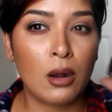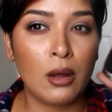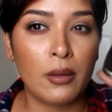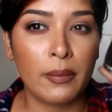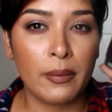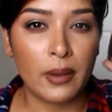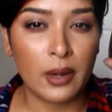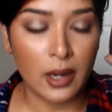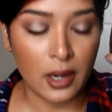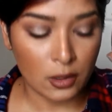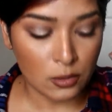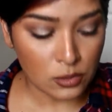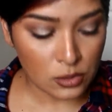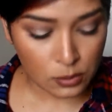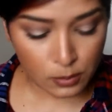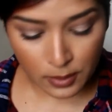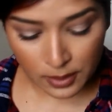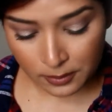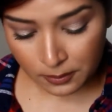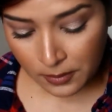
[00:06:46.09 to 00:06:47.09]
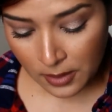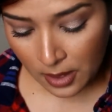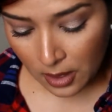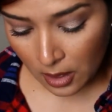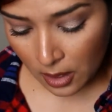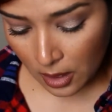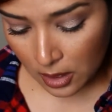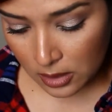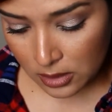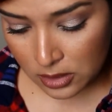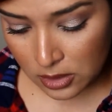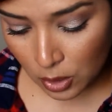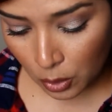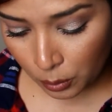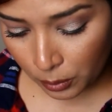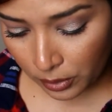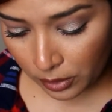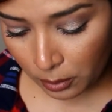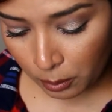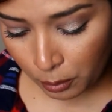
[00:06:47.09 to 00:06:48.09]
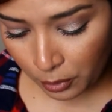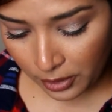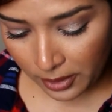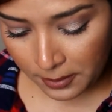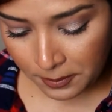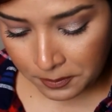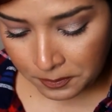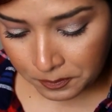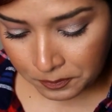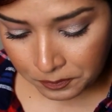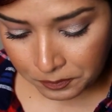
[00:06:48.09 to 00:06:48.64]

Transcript: on the nails but still really pretty